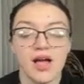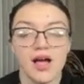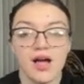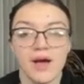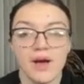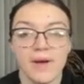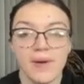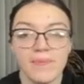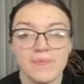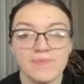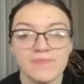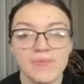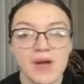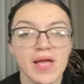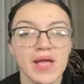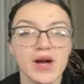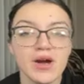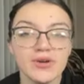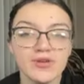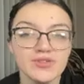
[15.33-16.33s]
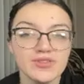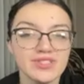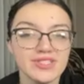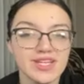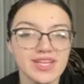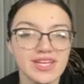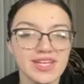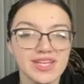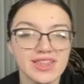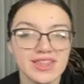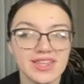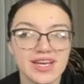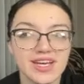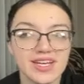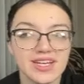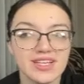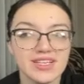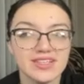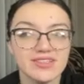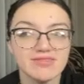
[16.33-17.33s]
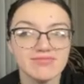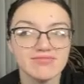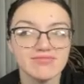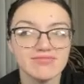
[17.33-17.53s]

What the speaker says: My uncle said that